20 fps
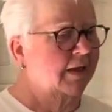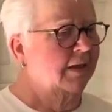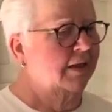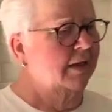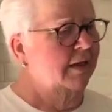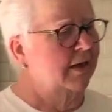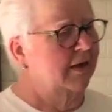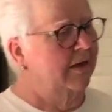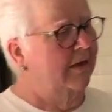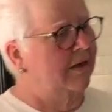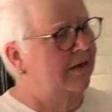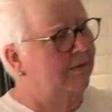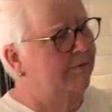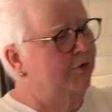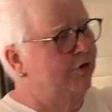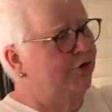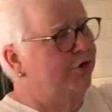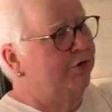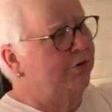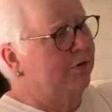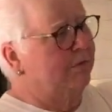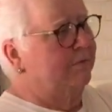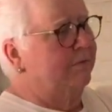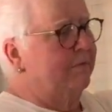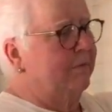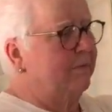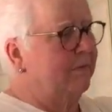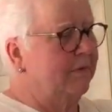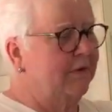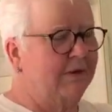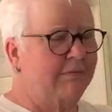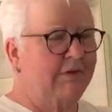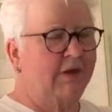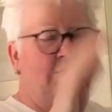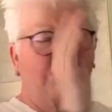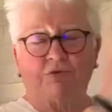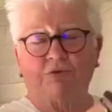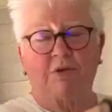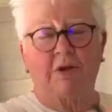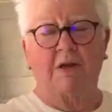Yeah, I'm not sure. I'll
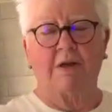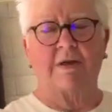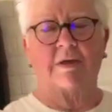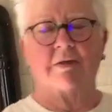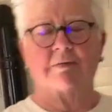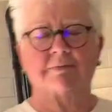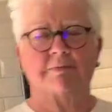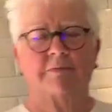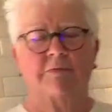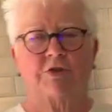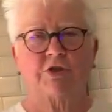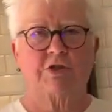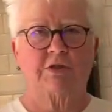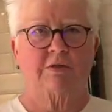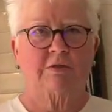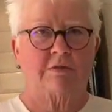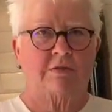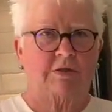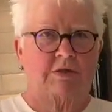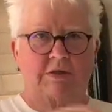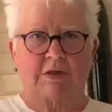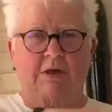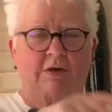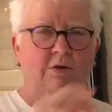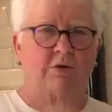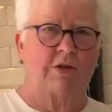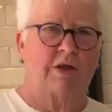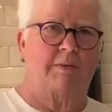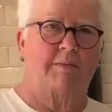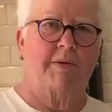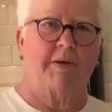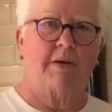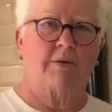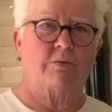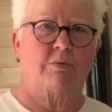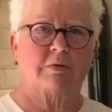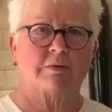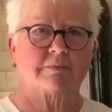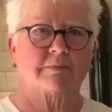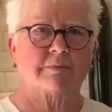do that later. Just cut all that bit out.